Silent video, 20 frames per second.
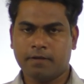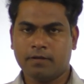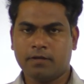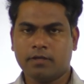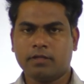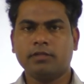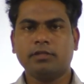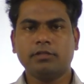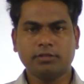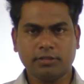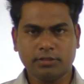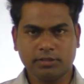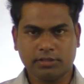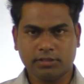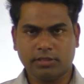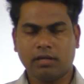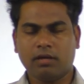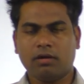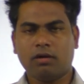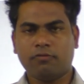This
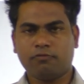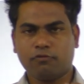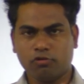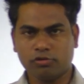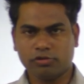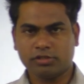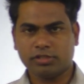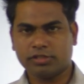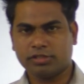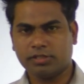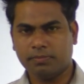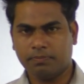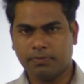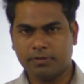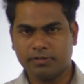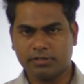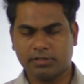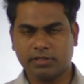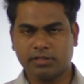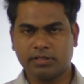is of course a
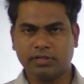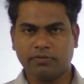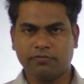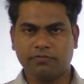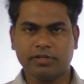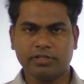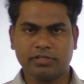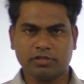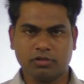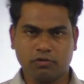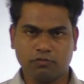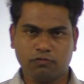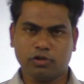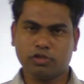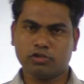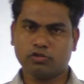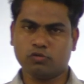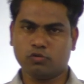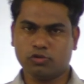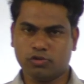simplistic definition of what
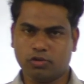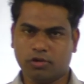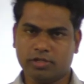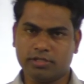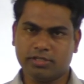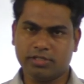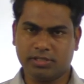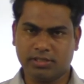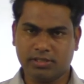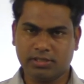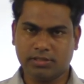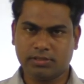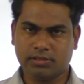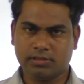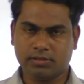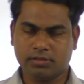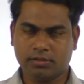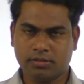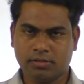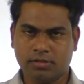Sociology is.
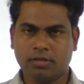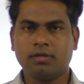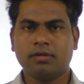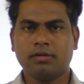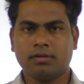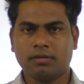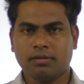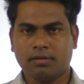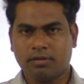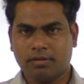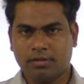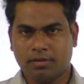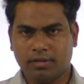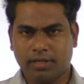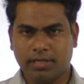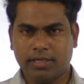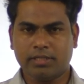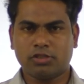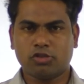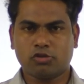
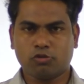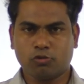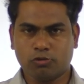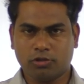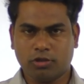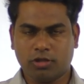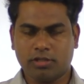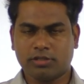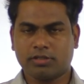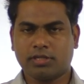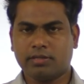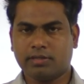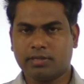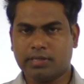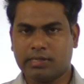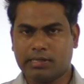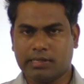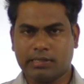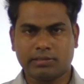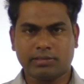Each sociological
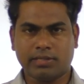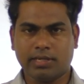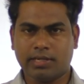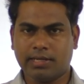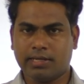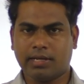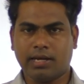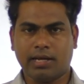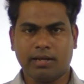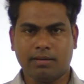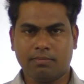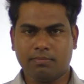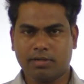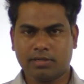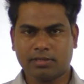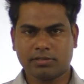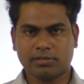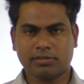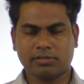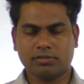thinkers like Karl
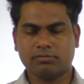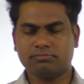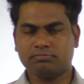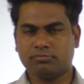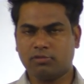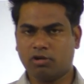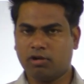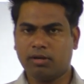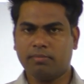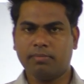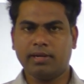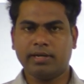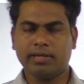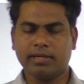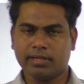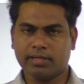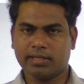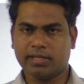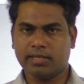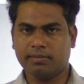Marx or Emile
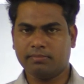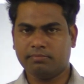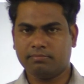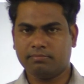Durkheim